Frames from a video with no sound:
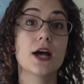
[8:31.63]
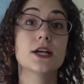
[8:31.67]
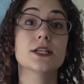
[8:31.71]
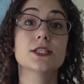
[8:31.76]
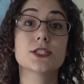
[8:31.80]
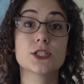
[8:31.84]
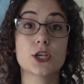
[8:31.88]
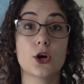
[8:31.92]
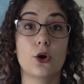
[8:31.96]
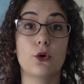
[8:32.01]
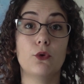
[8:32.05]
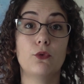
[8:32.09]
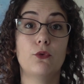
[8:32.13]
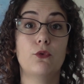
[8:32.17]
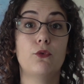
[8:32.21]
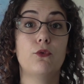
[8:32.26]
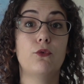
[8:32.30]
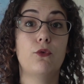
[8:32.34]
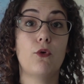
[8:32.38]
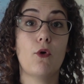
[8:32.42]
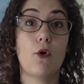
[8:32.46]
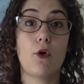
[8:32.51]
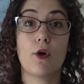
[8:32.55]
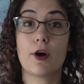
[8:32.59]
So
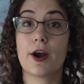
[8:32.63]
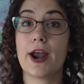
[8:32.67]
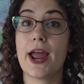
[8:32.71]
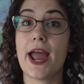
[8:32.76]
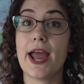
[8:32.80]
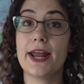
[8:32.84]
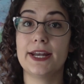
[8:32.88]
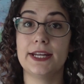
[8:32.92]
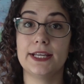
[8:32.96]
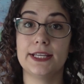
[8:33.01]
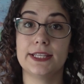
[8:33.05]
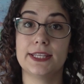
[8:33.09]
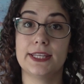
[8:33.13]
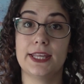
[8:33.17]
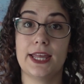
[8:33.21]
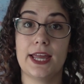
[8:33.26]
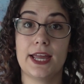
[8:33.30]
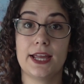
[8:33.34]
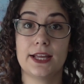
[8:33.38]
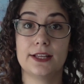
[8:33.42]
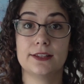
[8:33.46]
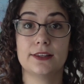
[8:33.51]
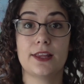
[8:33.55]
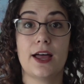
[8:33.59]
for
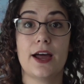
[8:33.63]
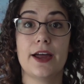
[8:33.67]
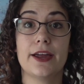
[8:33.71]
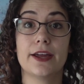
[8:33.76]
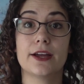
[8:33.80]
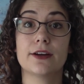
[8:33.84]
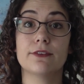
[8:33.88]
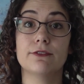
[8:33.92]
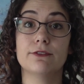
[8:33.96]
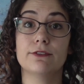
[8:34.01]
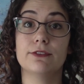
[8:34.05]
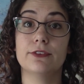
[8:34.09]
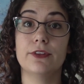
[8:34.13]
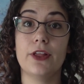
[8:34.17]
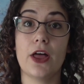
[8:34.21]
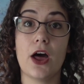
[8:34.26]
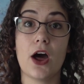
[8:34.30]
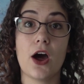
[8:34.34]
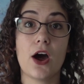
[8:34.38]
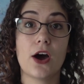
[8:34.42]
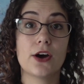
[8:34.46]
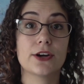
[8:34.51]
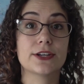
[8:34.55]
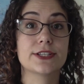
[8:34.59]
anything like
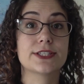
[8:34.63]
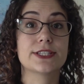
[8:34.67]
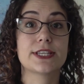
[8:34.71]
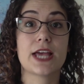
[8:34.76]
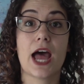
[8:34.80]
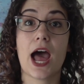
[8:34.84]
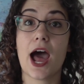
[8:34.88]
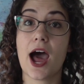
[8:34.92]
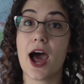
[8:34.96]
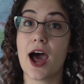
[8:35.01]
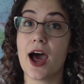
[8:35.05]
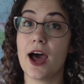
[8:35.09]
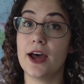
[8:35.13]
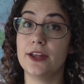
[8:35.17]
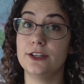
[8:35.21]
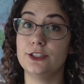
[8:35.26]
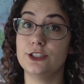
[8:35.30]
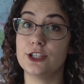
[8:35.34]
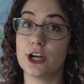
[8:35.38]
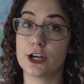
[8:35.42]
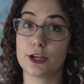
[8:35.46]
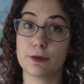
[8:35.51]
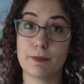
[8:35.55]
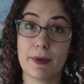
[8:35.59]
vlogs
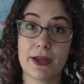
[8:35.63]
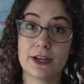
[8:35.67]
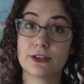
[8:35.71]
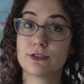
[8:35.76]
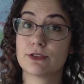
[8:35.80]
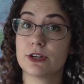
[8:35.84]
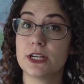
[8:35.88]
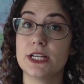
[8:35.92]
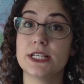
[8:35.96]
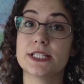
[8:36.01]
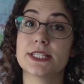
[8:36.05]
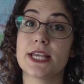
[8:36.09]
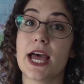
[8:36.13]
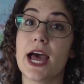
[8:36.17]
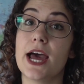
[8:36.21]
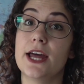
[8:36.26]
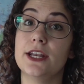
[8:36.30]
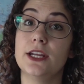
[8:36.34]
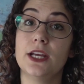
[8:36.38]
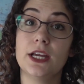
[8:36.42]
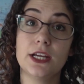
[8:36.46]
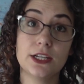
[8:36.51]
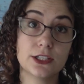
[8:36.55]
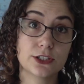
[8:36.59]
and documentaries
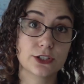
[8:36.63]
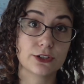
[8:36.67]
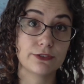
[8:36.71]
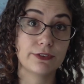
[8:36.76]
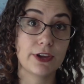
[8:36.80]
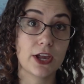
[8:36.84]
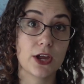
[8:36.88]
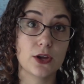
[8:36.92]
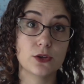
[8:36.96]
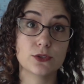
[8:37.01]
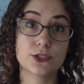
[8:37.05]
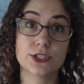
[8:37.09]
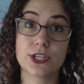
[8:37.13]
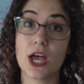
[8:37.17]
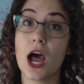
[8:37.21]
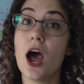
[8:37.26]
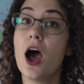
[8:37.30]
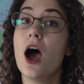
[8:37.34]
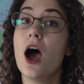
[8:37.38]
and interviews,